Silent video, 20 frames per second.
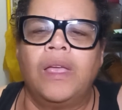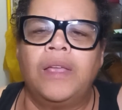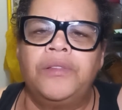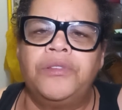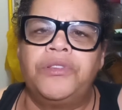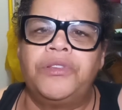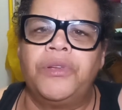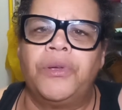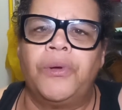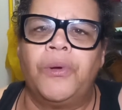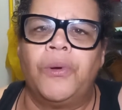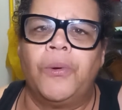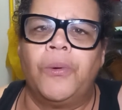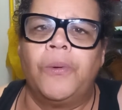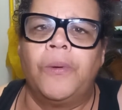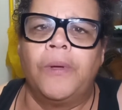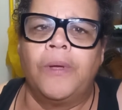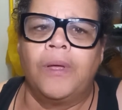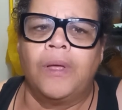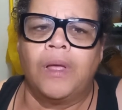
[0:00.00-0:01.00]
And
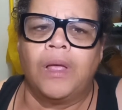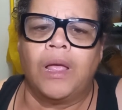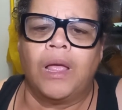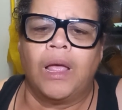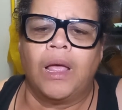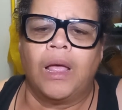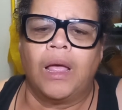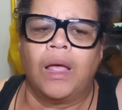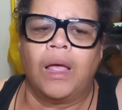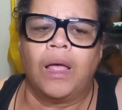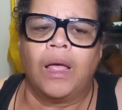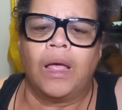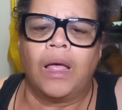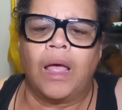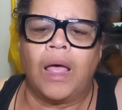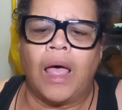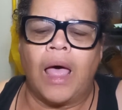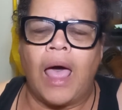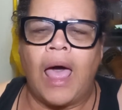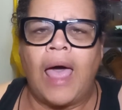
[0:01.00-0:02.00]
so
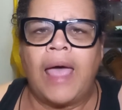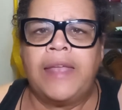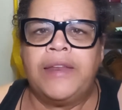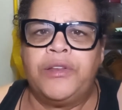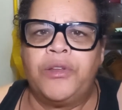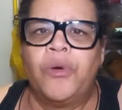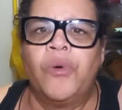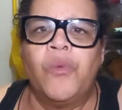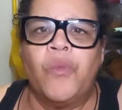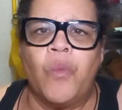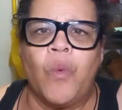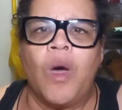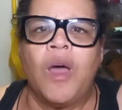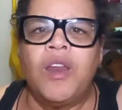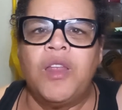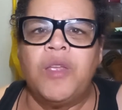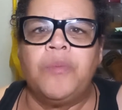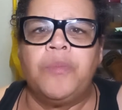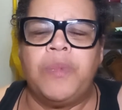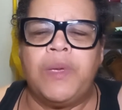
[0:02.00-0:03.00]
I don't
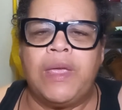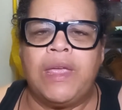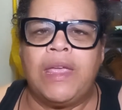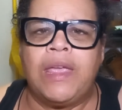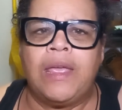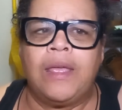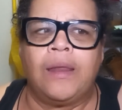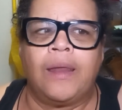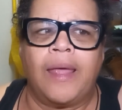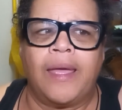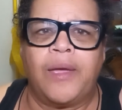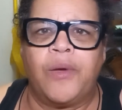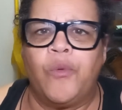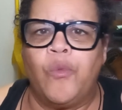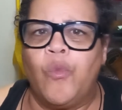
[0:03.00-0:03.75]
want to be like